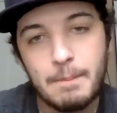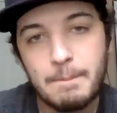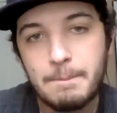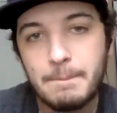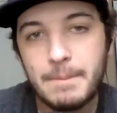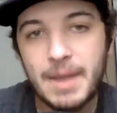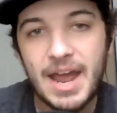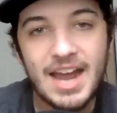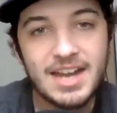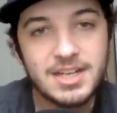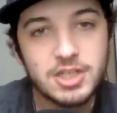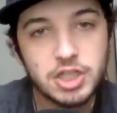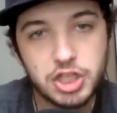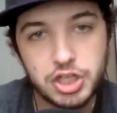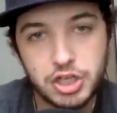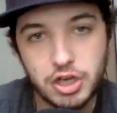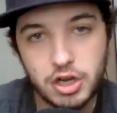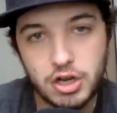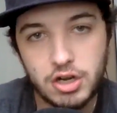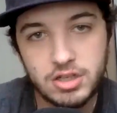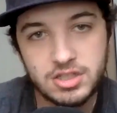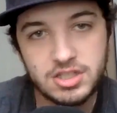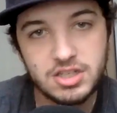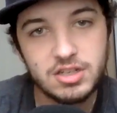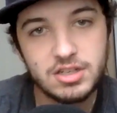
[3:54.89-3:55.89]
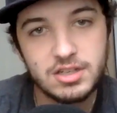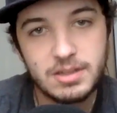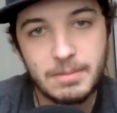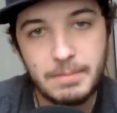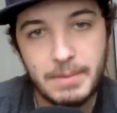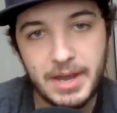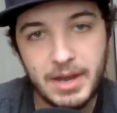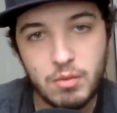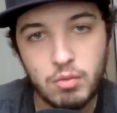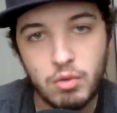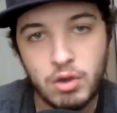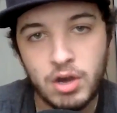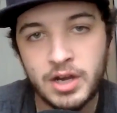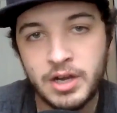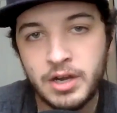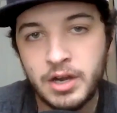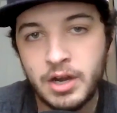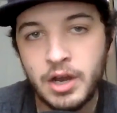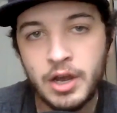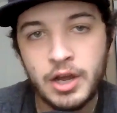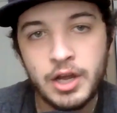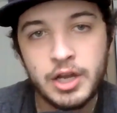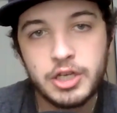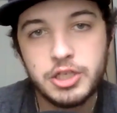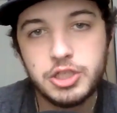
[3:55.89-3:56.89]
Max Scherzer, the big one,
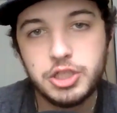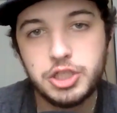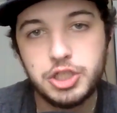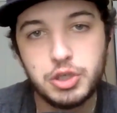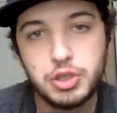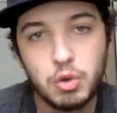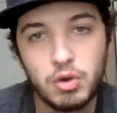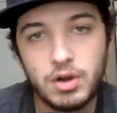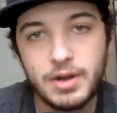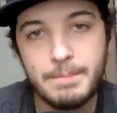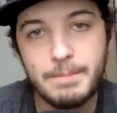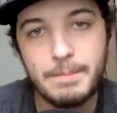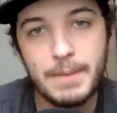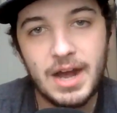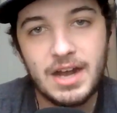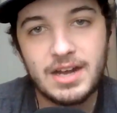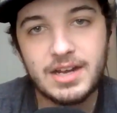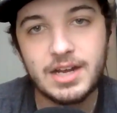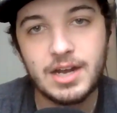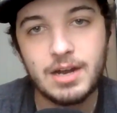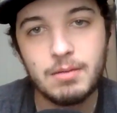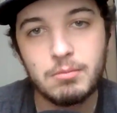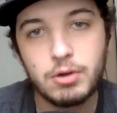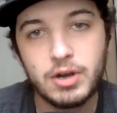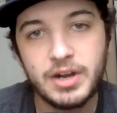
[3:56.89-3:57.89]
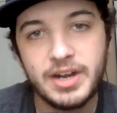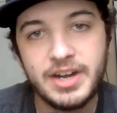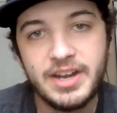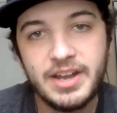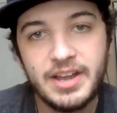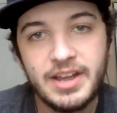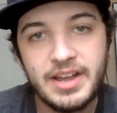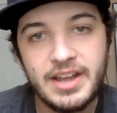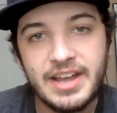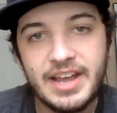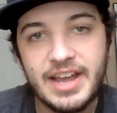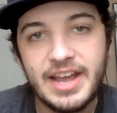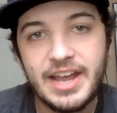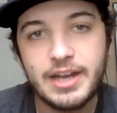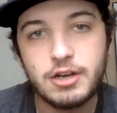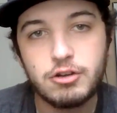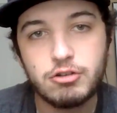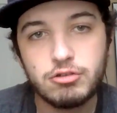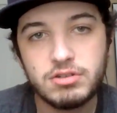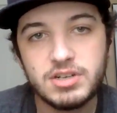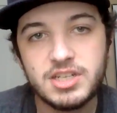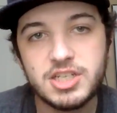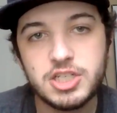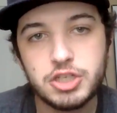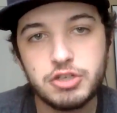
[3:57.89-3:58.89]
Jordan Montgomery, and
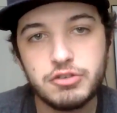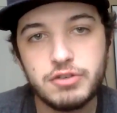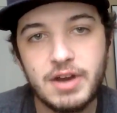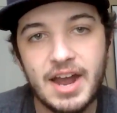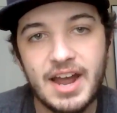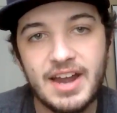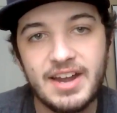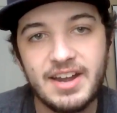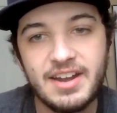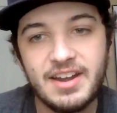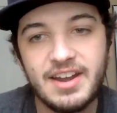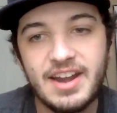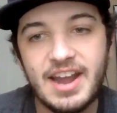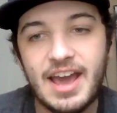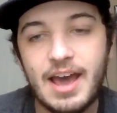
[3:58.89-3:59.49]
Chris Stratton.